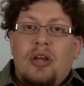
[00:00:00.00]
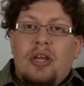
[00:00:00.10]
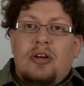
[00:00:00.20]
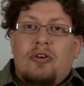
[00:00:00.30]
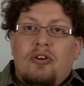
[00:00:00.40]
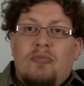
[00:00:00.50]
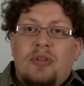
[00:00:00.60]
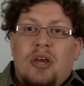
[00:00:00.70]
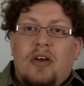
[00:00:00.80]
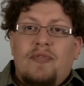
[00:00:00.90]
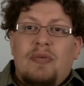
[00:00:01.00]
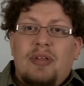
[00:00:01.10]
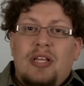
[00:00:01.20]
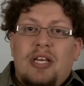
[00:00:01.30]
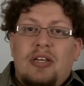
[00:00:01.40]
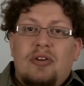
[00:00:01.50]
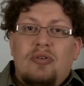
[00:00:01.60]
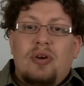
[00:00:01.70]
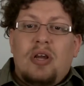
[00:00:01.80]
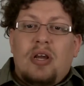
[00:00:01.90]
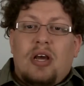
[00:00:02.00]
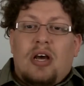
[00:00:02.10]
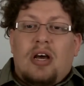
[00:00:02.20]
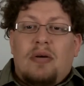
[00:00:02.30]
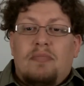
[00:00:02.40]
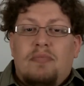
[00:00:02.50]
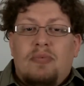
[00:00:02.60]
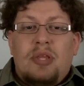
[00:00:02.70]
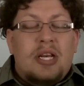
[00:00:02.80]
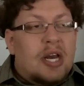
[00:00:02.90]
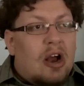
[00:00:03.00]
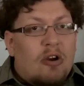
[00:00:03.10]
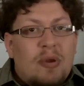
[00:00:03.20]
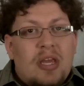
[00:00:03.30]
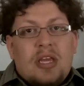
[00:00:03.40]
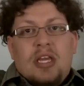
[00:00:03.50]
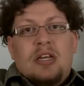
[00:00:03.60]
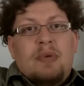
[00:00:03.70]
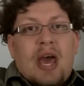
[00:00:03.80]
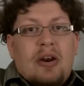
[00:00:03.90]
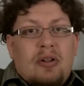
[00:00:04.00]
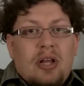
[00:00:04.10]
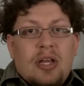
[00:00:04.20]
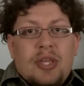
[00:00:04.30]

in terms of the ability to lead an army into battle.